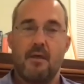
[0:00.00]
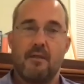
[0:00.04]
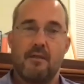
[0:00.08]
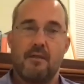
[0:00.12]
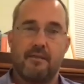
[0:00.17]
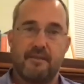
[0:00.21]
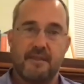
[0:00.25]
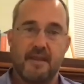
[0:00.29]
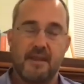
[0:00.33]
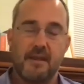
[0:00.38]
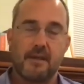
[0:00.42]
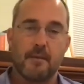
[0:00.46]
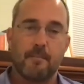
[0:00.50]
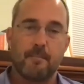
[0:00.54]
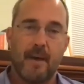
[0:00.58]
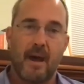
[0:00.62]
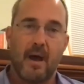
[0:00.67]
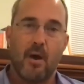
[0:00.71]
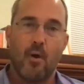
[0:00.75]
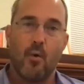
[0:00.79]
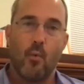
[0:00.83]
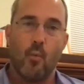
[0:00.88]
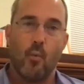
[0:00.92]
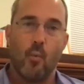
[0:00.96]
Think
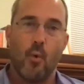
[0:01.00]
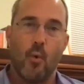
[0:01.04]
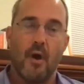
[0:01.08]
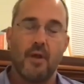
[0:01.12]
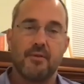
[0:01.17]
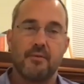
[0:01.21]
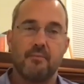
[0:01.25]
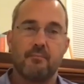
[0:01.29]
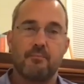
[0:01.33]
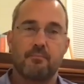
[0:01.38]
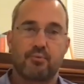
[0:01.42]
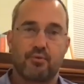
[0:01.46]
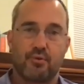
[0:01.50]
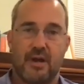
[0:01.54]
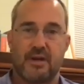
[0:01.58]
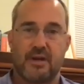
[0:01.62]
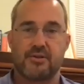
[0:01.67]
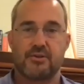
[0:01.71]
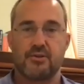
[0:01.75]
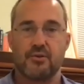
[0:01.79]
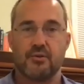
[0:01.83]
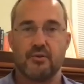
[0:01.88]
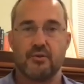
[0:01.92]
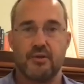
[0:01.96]
about what
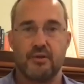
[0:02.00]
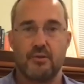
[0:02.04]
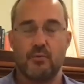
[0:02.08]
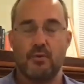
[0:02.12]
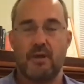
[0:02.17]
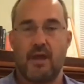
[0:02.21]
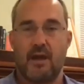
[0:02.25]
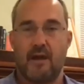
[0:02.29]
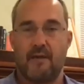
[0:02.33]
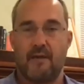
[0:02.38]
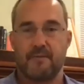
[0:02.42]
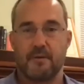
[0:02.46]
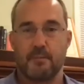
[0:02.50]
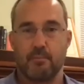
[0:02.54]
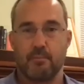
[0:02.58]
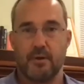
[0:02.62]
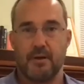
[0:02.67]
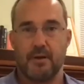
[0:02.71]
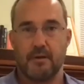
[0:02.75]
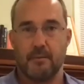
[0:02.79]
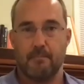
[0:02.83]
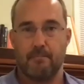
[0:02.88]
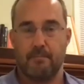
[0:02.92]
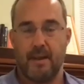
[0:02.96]
pressure you would have to
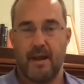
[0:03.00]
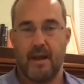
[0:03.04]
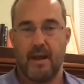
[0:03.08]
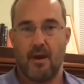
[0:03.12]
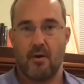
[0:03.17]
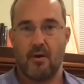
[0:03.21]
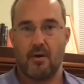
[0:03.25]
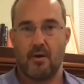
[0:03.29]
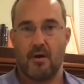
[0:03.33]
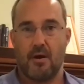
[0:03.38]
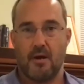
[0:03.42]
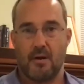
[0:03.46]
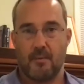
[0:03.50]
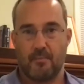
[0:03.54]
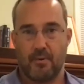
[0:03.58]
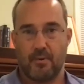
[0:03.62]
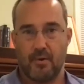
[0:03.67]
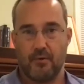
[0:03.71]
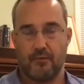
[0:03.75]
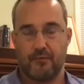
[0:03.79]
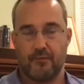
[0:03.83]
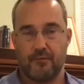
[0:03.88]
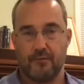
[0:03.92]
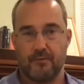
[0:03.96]
bring to bear on a
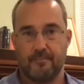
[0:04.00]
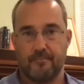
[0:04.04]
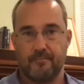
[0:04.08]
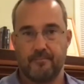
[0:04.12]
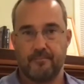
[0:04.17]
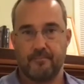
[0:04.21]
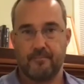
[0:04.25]
person